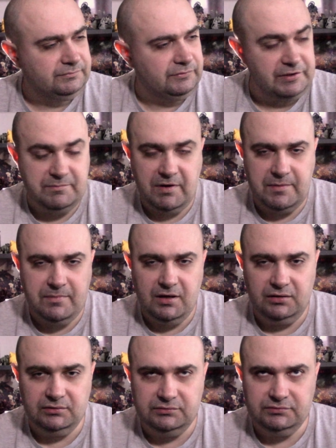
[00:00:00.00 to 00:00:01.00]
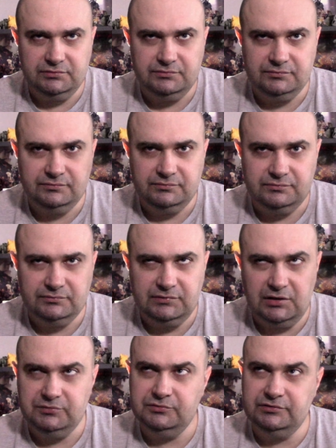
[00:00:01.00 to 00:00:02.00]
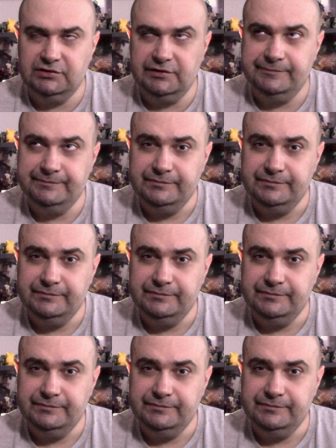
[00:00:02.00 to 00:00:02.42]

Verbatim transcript: ring my bells. How do you say?